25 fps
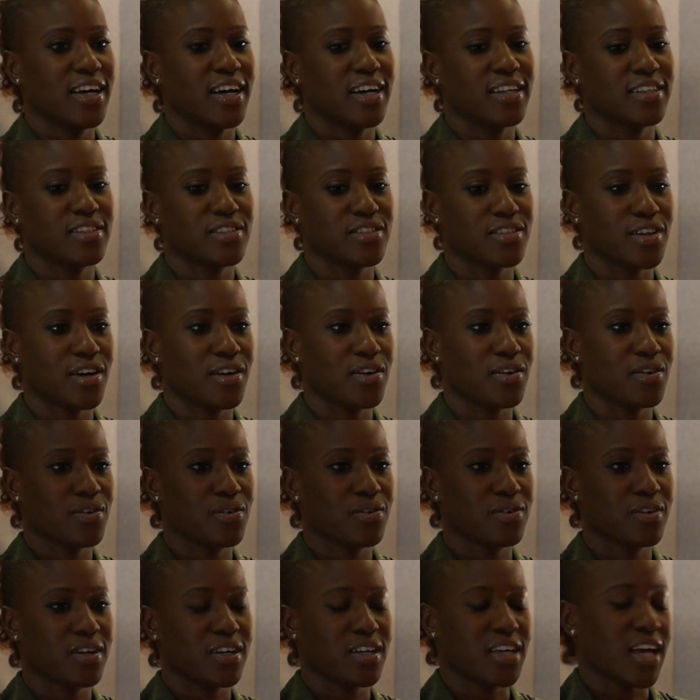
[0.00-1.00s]
And
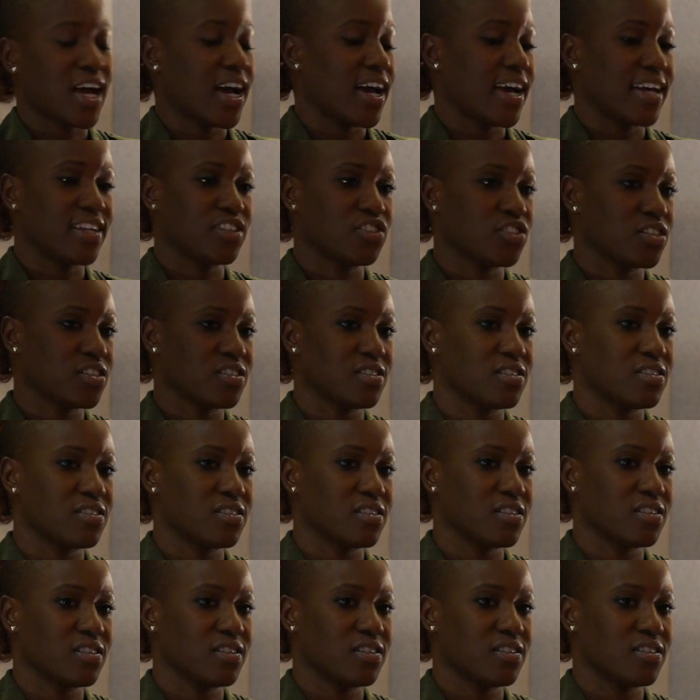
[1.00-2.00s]
so, yeah, it
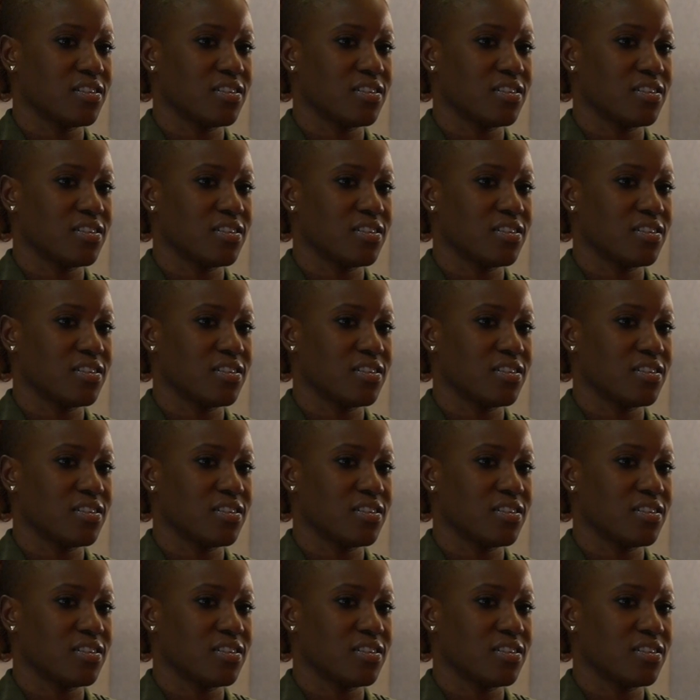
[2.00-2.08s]
just,